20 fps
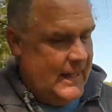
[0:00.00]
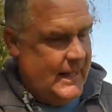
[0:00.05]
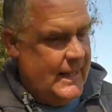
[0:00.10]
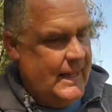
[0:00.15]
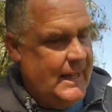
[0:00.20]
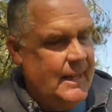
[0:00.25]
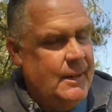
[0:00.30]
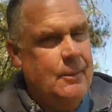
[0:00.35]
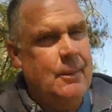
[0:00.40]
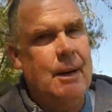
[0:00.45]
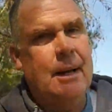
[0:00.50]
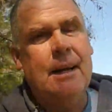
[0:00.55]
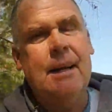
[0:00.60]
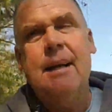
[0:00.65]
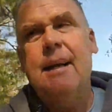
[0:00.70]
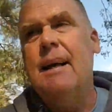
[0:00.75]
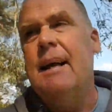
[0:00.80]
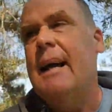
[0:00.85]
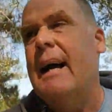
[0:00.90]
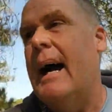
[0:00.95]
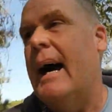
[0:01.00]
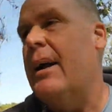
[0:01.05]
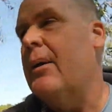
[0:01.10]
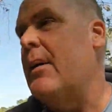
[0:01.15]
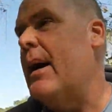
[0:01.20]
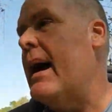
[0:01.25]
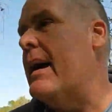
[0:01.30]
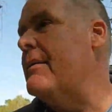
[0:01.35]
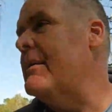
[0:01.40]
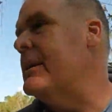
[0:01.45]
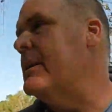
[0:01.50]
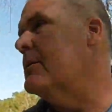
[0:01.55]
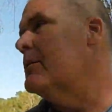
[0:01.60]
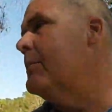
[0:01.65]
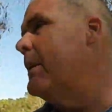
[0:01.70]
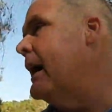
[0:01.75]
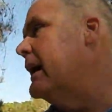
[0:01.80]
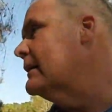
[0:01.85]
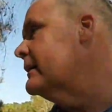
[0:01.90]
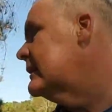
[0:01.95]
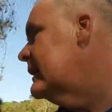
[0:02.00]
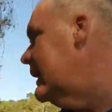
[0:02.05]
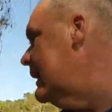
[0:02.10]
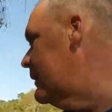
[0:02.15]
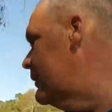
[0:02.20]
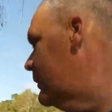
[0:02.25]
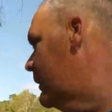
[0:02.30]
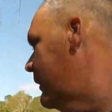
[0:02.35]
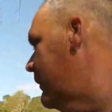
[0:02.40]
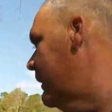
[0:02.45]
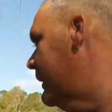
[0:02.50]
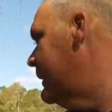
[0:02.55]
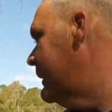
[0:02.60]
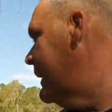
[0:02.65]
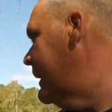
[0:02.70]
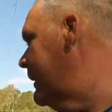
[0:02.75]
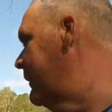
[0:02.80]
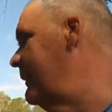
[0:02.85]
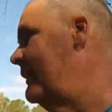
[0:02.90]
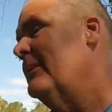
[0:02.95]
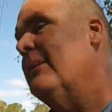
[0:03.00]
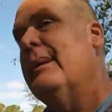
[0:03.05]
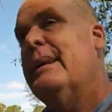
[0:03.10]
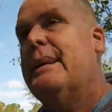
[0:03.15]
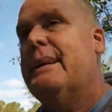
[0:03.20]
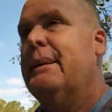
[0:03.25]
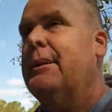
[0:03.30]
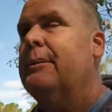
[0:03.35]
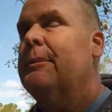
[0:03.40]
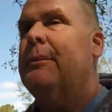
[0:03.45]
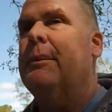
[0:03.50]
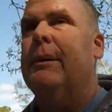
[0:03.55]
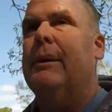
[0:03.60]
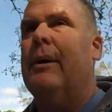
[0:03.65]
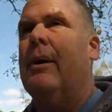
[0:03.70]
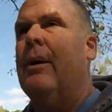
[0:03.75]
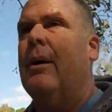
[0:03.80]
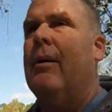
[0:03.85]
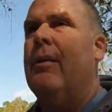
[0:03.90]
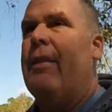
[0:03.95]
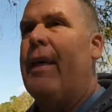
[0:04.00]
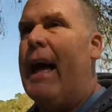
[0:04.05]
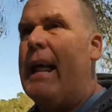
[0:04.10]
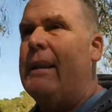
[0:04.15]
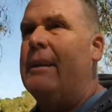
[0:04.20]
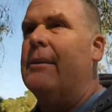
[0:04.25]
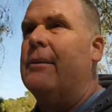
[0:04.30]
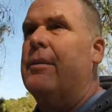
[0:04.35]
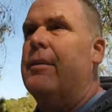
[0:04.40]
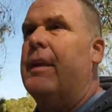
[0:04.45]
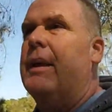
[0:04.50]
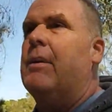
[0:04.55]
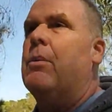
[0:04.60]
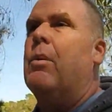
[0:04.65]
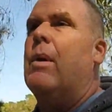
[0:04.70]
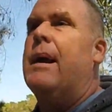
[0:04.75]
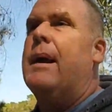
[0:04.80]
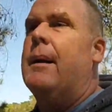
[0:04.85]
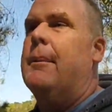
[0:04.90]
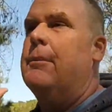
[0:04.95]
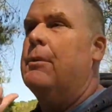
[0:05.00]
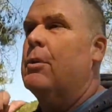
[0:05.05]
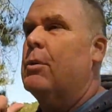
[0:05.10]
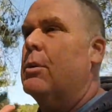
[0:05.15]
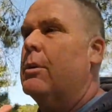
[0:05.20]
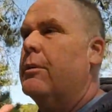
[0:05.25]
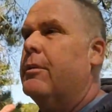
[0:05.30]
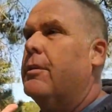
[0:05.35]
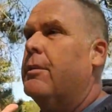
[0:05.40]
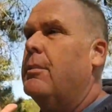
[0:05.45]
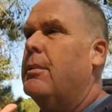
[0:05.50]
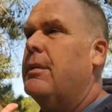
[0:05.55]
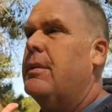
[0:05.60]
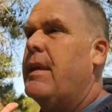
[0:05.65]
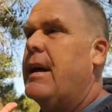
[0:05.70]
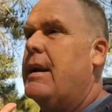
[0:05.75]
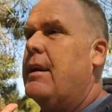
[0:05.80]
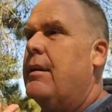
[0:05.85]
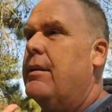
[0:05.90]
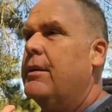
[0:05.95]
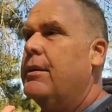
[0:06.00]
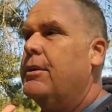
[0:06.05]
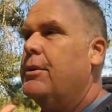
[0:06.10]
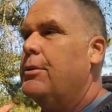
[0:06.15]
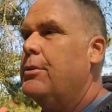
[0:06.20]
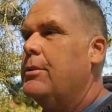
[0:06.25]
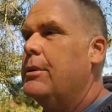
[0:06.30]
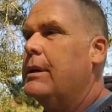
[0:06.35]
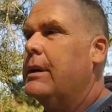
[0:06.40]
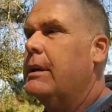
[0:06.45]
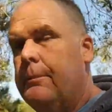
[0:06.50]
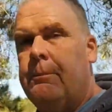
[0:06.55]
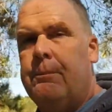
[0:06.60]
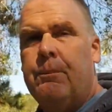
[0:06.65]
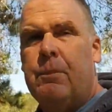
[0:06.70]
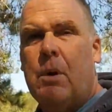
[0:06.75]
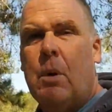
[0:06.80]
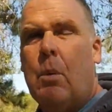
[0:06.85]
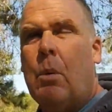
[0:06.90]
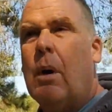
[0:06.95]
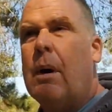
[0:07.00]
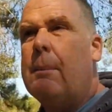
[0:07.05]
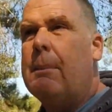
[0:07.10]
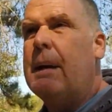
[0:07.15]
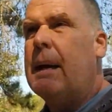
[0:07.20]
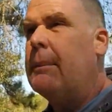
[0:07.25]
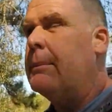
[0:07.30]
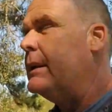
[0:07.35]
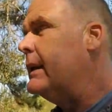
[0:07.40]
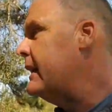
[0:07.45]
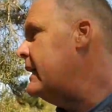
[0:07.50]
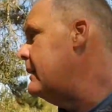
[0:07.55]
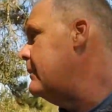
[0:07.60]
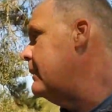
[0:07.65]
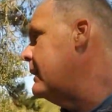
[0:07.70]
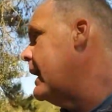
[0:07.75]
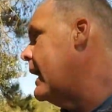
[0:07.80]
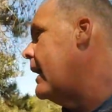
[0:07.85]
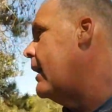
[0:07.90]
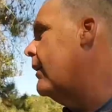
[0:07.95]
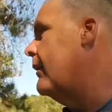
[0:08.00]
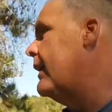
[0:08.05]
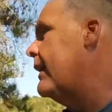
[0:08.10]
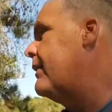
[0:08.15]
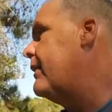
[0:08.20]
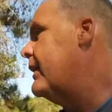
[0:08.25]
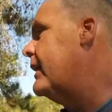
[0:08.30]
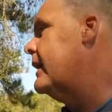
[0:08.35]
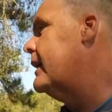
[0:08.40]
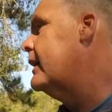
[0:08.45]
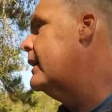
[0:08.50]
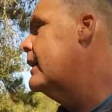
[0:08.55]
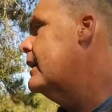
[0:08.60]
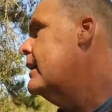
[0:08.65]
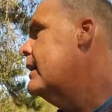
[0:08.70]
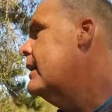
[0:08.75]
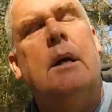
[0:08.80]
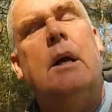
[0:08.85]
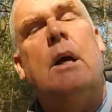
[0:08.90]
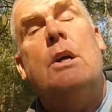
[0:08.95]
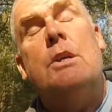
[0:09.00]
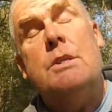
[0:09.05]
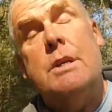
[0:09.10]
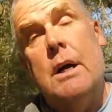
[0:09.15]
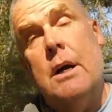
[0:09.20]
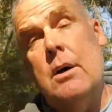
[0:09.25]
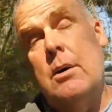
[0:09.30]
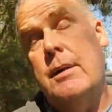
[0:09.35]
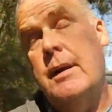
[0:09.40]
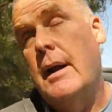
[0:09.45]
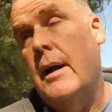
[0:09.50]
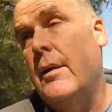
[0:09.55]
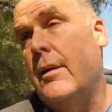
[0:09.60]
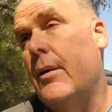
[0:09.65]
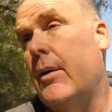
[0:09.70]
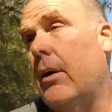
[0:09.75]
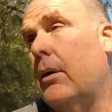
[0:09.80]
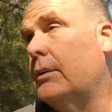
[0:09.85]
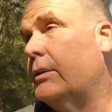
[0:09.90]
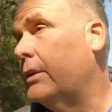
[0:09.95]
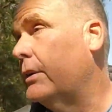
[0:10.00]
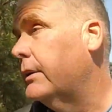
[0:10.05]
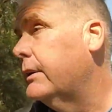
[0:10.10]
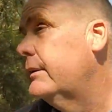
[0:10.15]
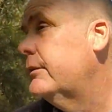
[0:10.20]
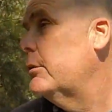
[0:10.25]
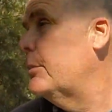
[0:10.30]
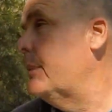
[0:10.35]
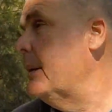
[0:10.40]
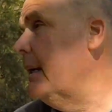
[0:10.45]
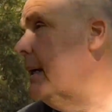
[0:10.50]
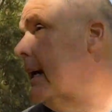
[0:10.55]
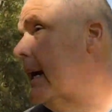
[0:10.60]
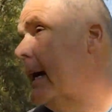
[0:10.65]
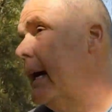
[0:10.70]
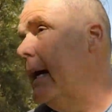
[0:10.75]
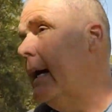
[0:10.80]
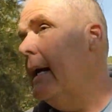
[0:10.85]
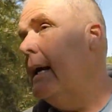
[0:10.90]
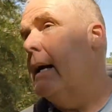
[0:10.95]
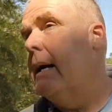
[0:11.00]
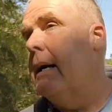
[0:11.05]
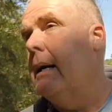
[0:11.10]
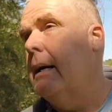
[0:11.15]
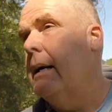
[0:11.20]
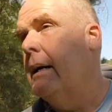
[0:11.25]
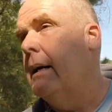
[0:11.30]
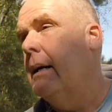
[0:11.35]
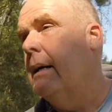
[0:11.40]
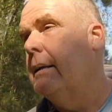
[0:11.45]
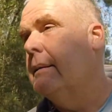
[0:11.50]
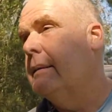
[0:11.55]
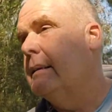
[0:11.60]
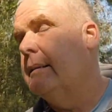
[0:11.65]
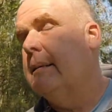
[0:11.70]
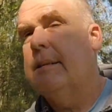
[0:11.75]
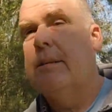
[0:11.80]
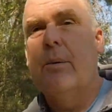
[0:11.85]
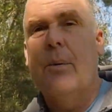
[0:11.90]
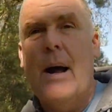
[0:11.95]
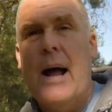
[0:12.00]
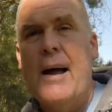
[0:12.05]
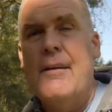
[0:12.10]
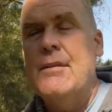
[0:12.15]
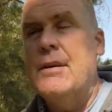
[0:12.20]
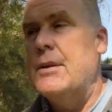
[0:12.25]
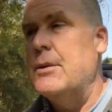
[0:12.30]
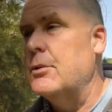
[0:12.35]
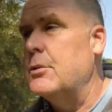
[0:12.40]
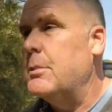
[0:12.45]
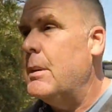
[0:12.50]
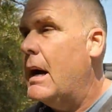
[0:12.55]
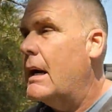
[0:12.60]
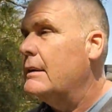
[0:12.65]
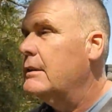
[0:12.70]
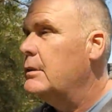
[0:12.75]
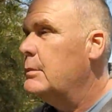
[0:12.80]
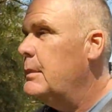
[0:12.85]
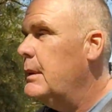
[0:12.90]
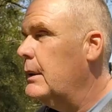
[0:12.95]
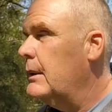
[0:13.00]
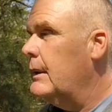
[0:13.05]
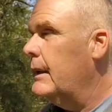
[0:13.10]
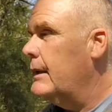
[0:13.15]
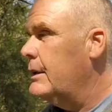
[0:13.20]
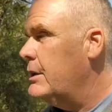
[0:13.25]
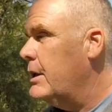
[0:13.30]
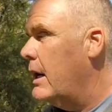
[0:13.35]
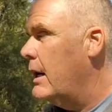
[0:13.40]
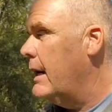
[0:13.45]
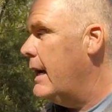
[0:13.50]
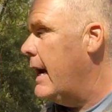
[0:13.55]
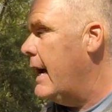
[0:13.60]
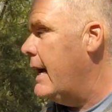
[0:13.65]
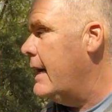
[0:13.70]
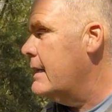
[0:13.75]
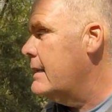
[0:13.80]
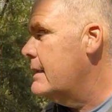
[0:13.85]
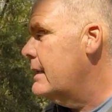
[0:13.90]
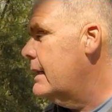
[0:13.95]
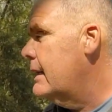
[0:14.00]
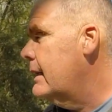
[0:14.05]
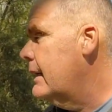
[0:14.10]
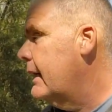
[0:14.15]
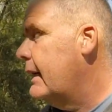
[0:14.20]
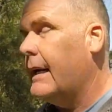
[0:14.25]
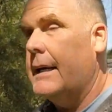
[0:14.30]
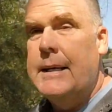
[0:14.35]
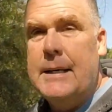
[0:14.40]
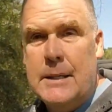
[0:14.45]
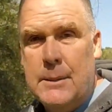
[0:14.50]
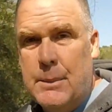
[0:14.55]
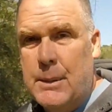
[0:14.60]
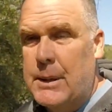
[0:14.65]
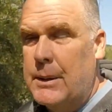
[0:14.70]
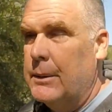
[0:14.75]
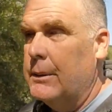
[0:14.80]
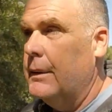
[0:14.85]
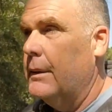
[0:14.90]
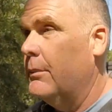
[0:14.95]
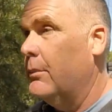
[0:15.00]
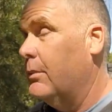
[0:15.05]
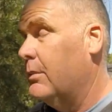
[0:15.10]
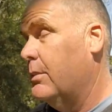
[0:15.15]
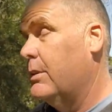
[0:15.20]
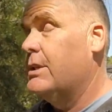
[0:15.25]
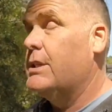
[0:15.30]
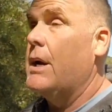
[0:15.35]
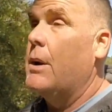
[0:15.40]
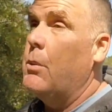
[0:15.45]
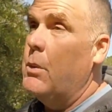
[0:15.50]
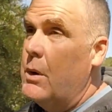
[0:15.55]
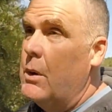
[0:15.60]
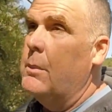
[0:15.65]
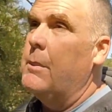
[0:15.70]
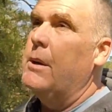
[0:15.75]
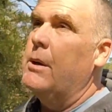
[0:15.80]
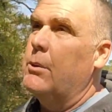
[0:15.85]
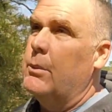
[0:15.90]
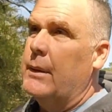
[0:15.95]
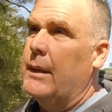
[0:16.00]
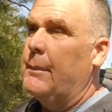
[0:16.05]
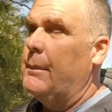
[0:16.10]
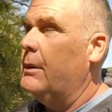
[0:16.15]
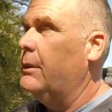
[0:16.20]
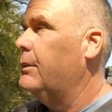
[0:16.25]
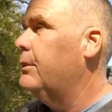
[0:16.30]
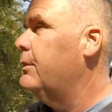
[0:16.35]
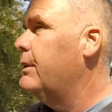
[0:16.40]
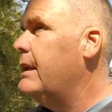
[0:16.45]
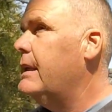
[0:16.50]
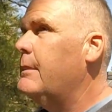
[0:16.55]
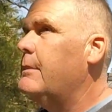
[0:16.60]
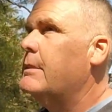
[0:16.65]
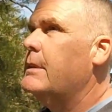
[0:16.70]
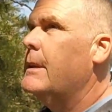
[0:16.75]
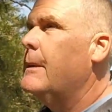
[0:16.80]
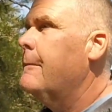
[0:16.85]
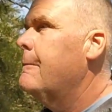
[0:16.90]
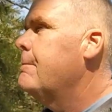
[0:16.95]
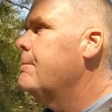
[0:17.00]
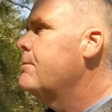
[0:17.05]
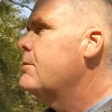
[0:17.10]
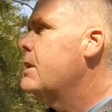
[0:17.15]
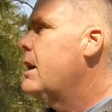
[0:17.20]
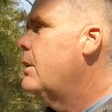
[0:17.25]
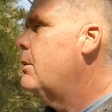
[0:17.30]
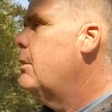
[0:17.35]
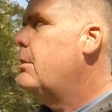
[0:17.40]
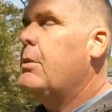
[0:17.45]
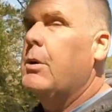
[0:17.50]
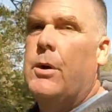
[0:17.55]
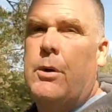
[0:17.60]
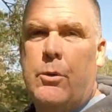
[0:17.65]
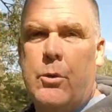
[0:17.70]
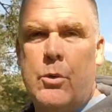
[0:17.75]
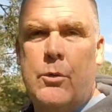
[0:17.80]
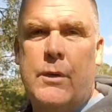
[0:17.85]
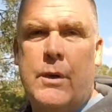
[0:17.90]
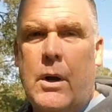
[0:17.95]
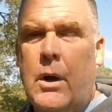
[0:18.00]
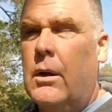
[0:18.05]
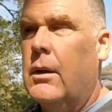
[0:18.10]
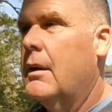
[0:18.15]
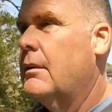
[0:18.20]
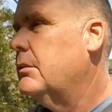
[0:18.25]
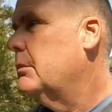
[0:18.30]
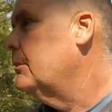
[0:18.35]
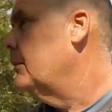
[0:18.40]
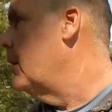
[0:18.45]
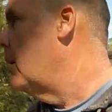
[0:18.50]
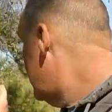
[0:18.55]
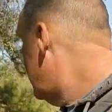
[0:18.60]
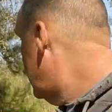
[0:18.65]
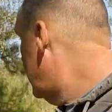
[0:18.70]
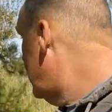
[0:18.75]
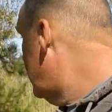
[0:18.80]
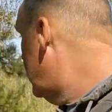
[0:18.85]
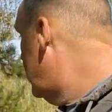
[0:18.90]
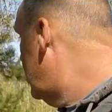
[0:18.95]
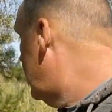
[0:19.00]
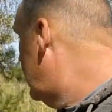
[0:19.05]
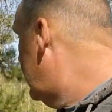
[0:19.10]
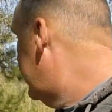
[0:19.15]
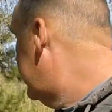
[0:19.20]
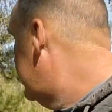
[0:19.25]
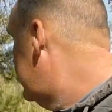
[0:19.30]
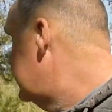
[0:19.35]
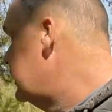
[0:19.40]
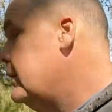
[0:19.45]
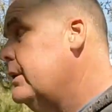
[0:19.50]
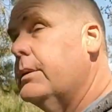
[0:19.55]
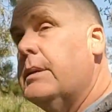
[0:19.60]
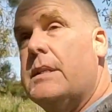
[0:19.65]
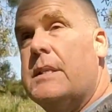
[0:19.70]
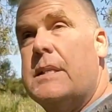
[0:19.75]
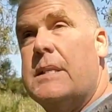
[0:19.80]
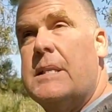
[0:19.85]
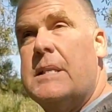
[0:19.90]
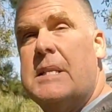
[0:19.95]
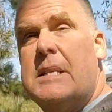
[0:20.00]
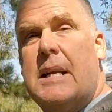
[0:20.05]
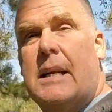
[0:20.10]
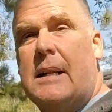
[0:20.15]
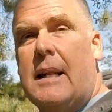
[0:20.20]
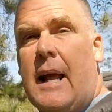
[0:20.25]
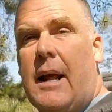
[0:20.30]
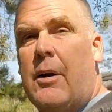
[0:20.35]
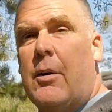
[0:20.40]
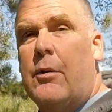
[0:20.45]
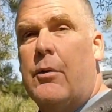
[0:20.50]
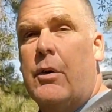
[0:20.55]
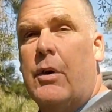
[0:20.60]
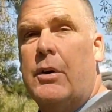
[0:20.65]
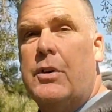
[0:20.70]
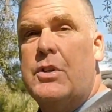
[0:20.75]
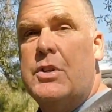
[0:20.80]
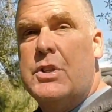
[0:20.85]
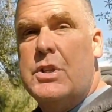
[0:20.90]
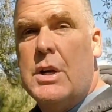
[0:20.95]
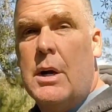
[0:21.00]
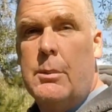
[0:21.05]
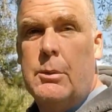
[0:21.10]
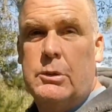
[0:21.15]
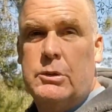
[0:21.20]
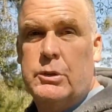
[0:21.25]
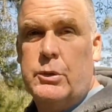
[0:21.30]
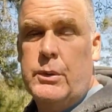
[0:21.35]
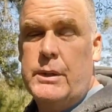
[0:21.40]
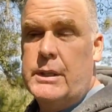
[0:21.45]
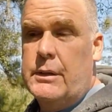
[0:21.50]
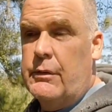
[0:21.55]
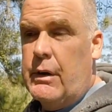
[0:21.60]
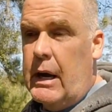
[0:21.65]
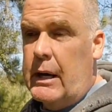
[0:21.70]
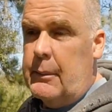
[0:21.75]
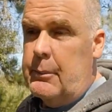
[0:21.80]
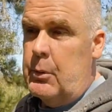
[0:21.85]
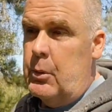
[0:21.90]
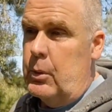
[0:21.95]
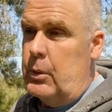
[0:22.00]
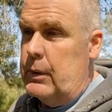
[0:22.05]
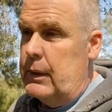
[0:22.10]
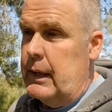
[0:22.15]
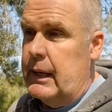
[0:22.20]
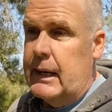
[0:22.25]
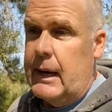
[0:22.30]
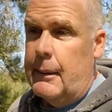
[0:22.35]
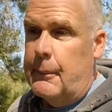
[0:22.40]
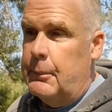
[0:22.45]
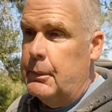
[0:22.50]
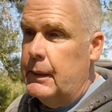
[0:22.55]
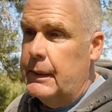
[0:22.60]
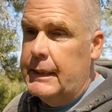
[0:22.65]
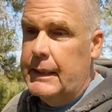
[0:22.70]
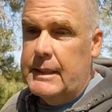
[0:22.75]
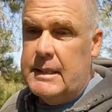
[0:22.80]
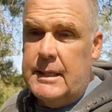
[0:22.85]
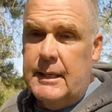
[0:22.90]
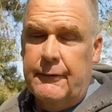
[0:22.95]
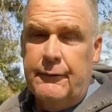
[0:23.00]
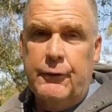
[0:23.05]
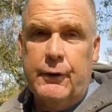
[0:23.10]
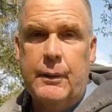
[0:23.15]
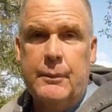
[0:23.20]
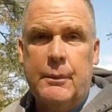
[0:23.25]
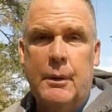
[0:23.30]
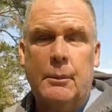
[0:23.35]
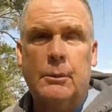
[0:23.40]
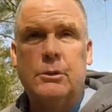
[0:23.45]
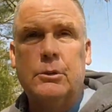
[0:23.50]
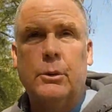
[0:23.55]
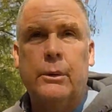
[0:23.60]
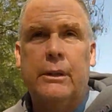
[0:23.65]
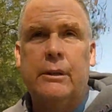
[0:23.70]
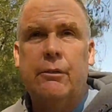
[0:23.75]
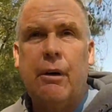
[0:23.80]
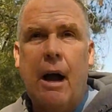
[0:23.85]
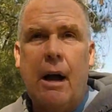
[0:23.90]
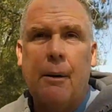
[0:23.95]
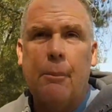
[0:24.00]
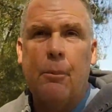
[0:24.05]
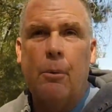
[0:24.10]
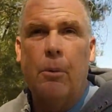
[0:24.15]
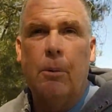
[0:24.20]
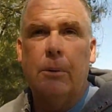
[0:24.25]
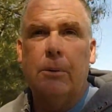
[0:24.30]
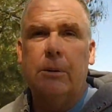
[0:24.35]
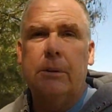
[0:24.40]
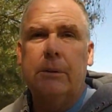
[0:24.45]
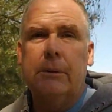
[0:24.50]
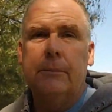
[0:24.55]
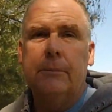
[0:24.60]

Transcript: Anyway, I don't have any of those boxes, can't do that right now, and really don't want to haul that little thing way up north with that other nuke. Want to be able to keep an eye on that thing. So the other alternative would be since I don't have any of those boxes built like John has, and like I need to build, and which I will build when I build new deeps, I will put a groove in all of them. What I could do is stick that over a double screen divider board. I got plenty of 10-frame double screen divider boards.